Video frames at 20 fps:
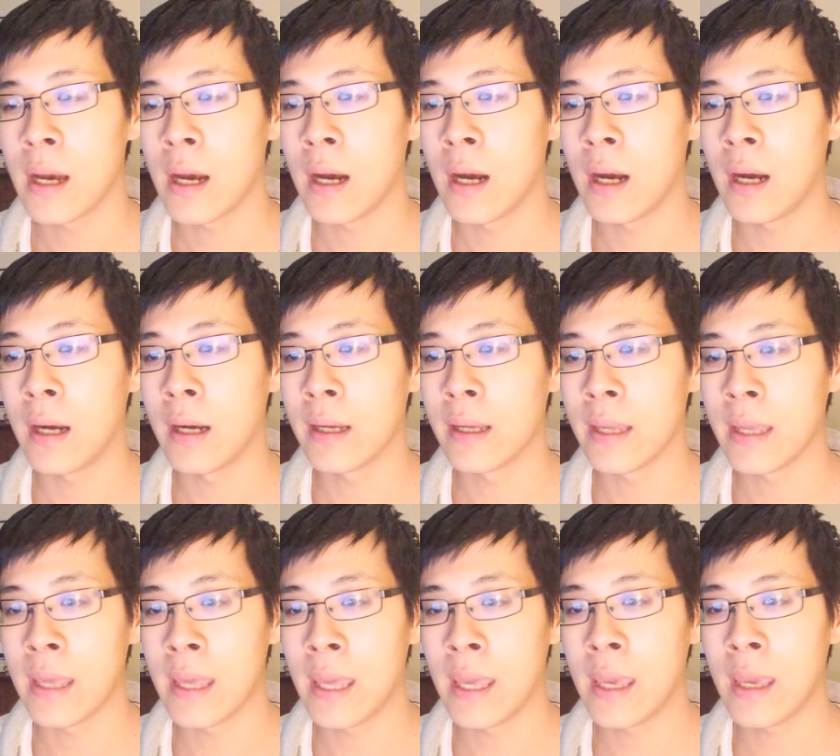uh,
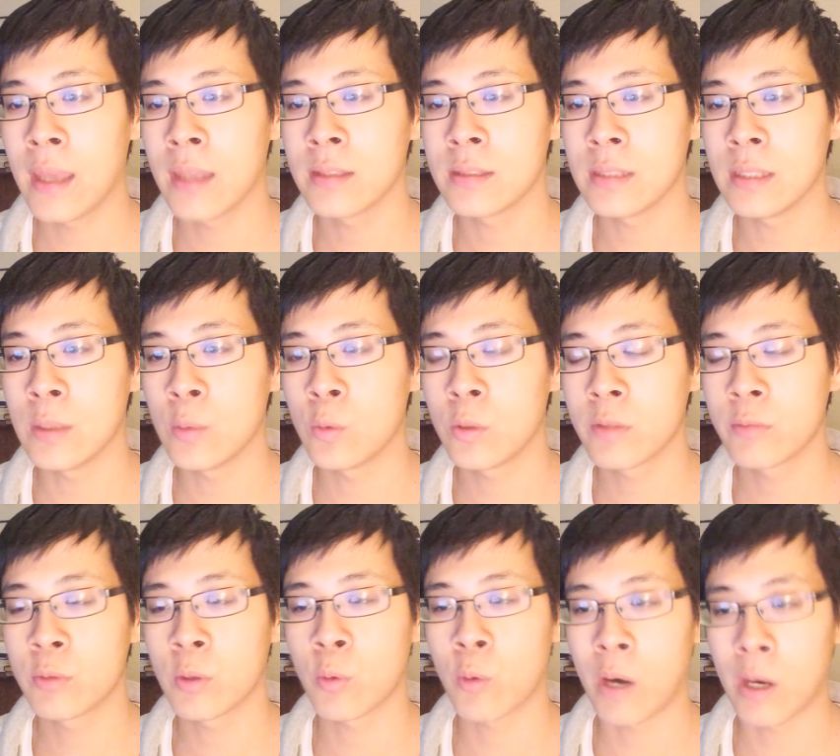and it would
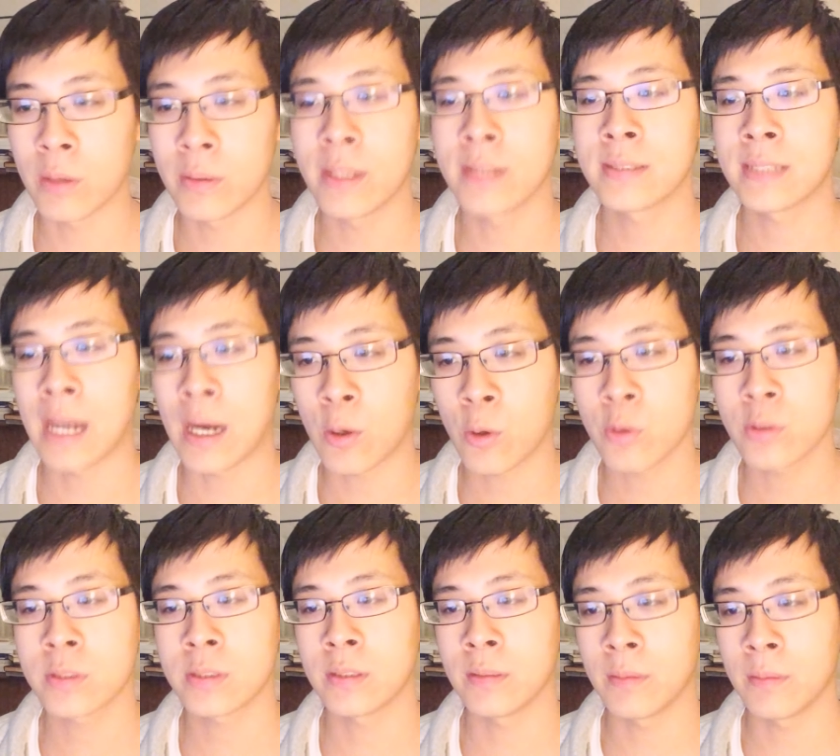have required less
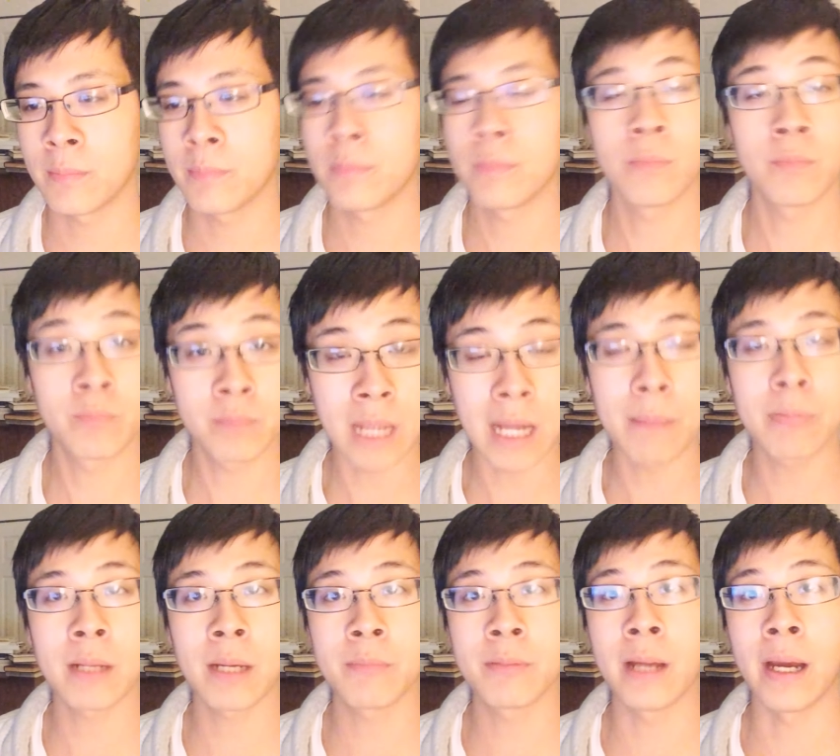hours, uh, blah,
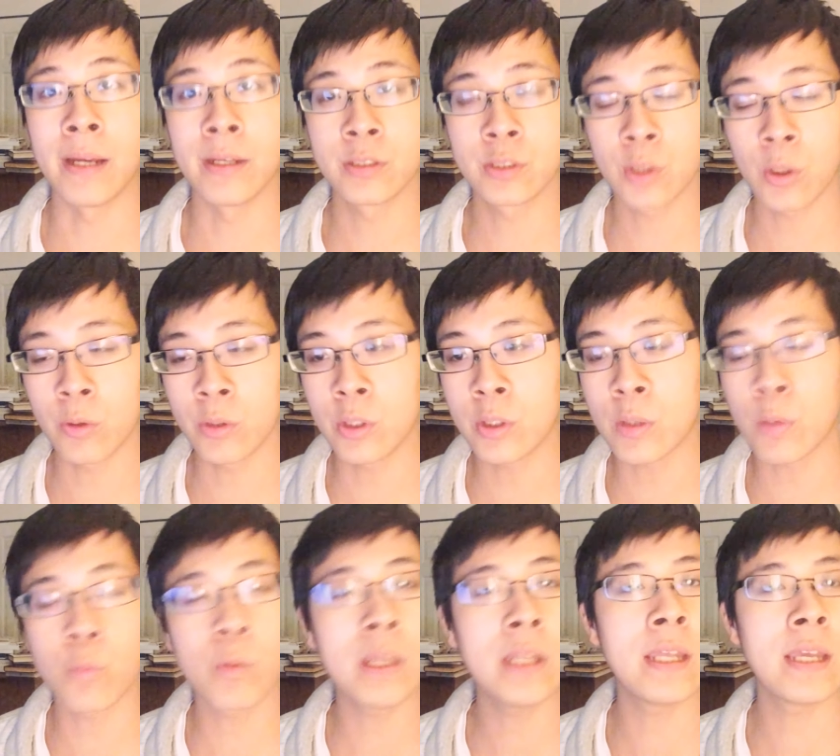blah, blah. So you
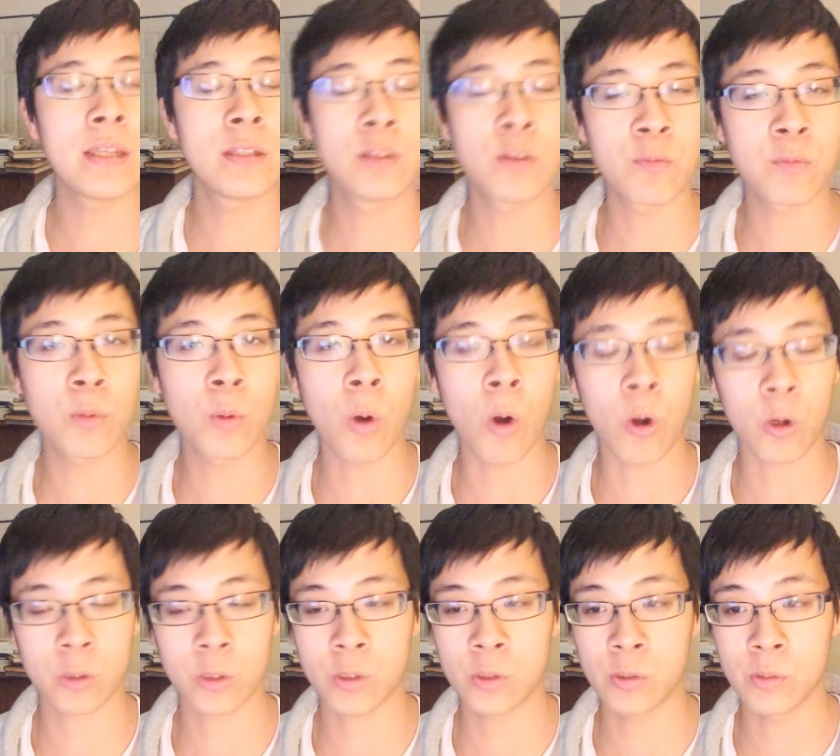can read his, the full
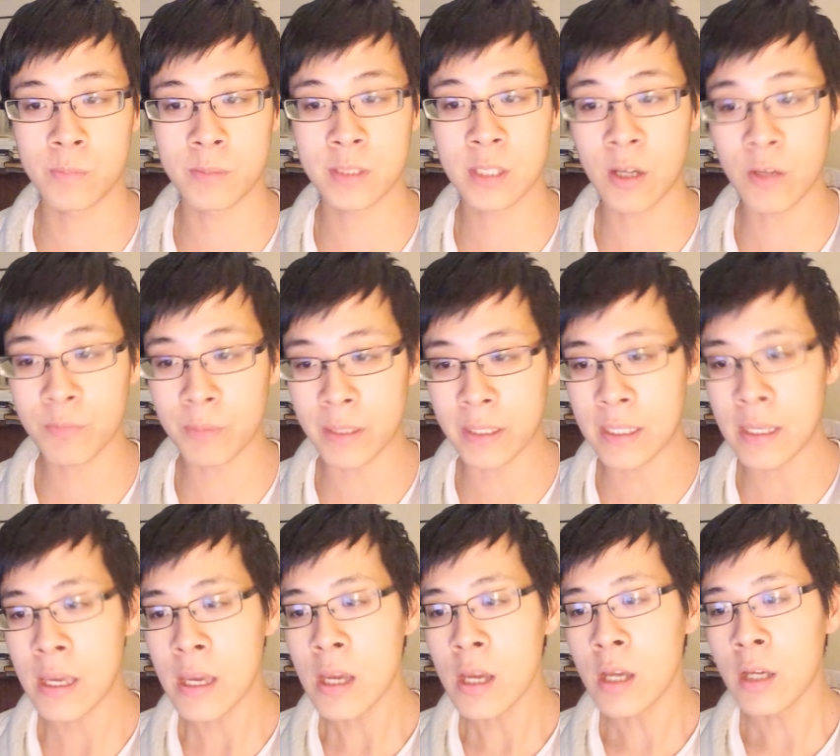article himself, but
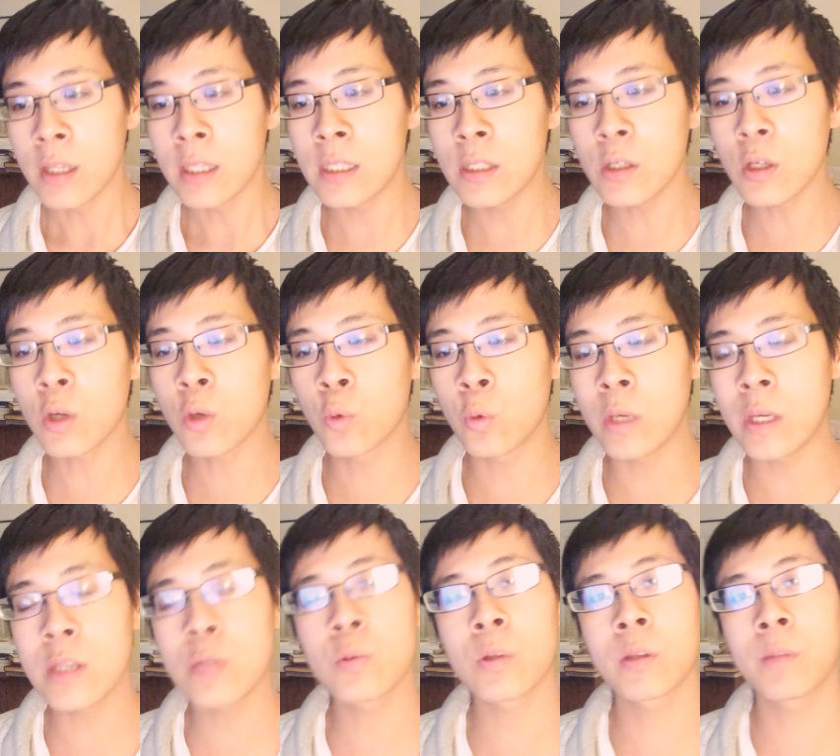he, he
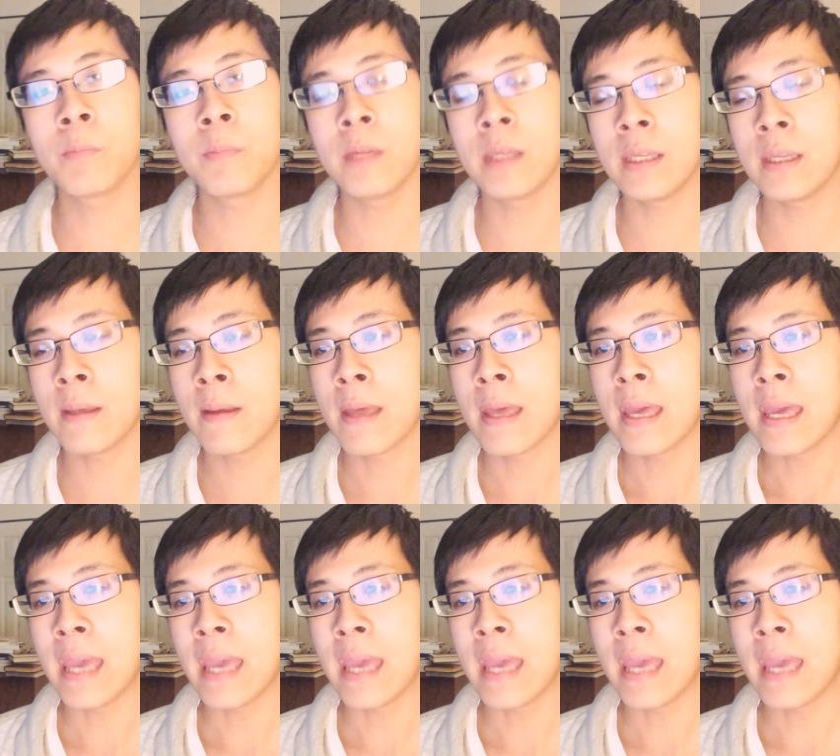agrees with me.